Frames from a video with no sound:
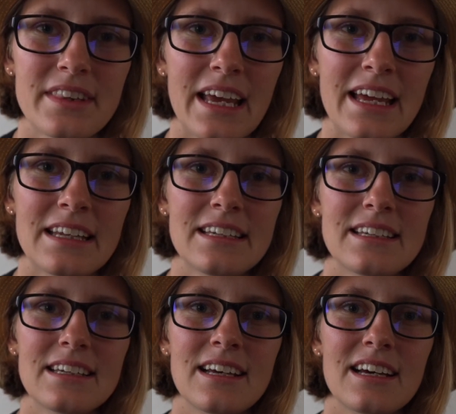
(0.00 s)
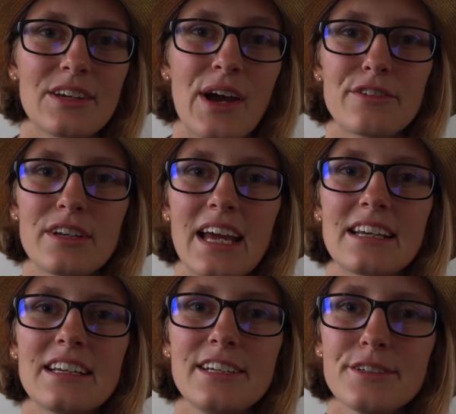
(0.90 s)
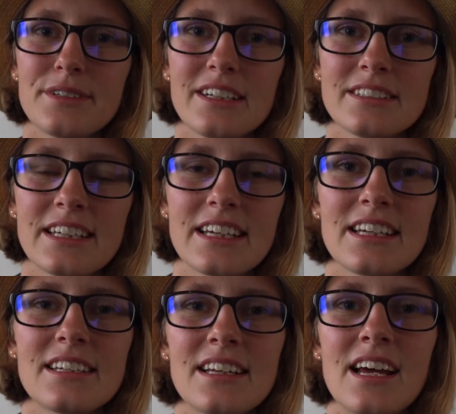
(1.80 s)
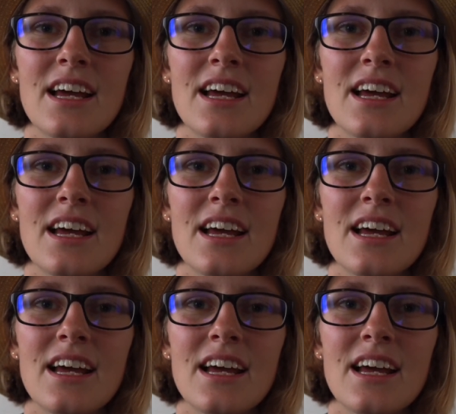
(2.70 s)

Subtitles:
and you have to get a Eurail ticket,